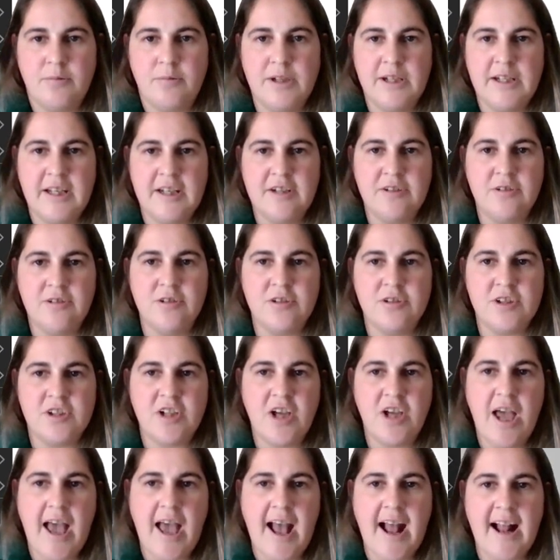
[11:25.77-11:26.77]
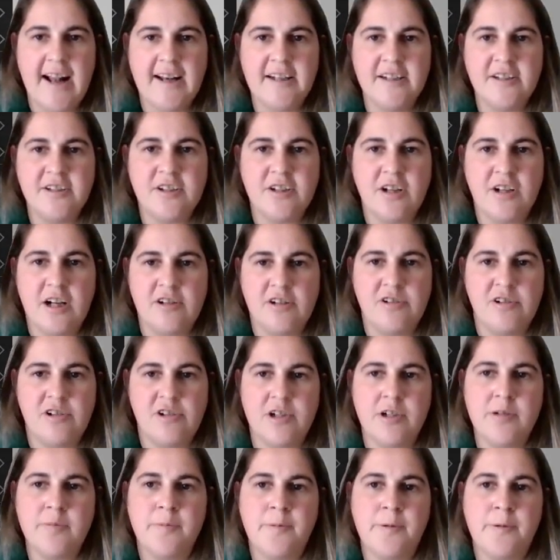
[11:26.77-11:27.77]
We can also add it to our
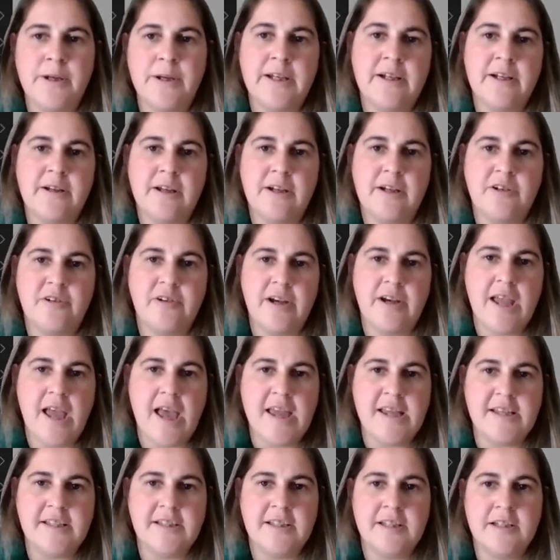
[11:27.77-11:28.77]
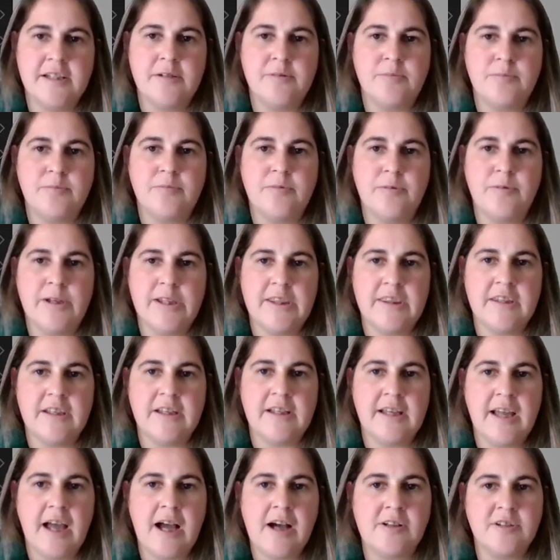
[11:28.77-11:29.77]
group. We created with the
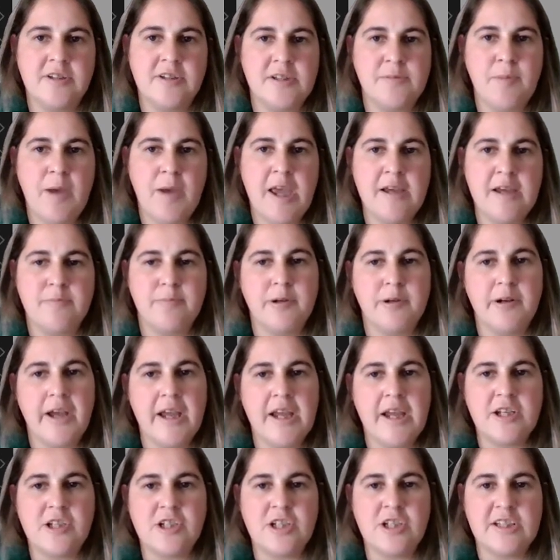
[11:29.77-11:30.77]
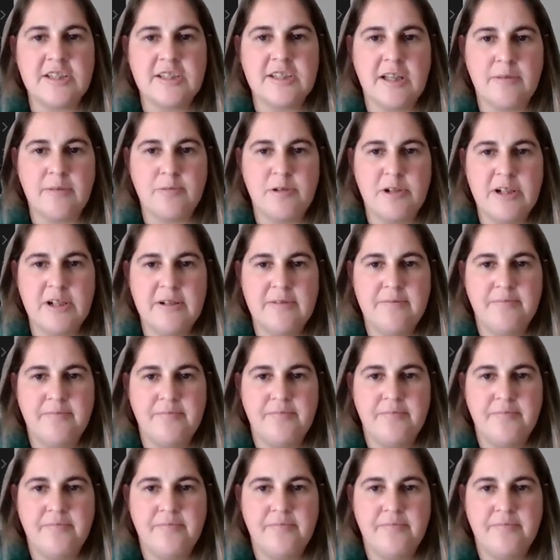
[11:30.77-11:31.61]
accounts payable aging summary.